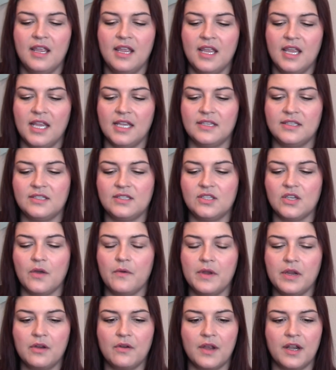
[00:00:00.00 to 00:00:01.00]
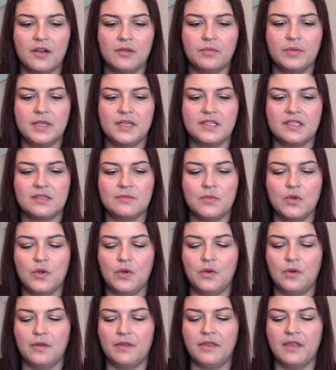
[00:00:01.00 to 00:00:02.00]
It's so incredibly
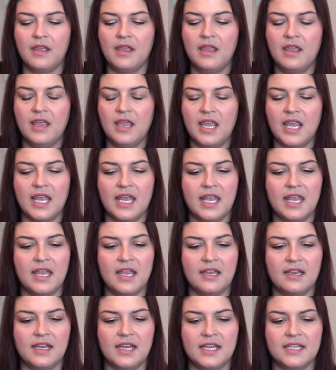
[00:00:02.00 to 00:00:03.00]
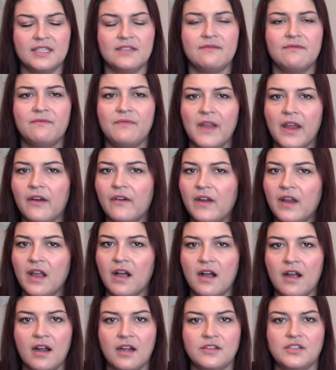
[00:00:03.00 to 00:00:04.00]
smooth, and it's very
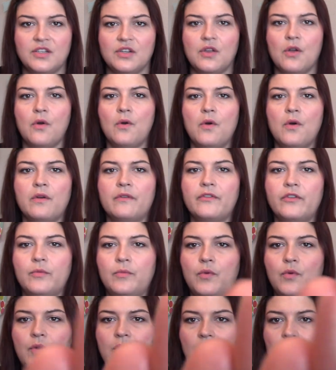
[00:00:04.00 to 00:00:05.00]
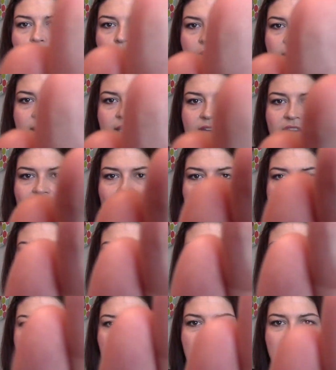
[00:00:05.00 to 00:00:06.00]
hard to go overboard with this
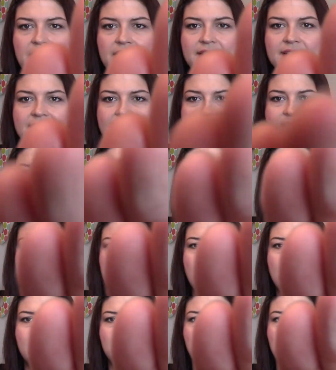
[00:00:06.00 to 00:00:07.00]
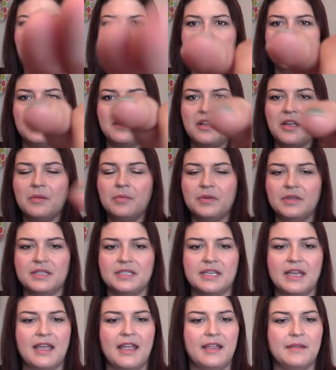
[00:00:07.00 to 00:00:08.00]
powder. You can see that I rubbed it a couple of
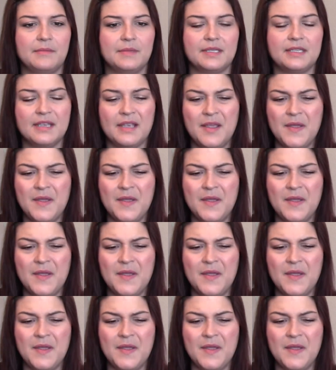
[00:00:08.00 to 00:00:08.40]
times,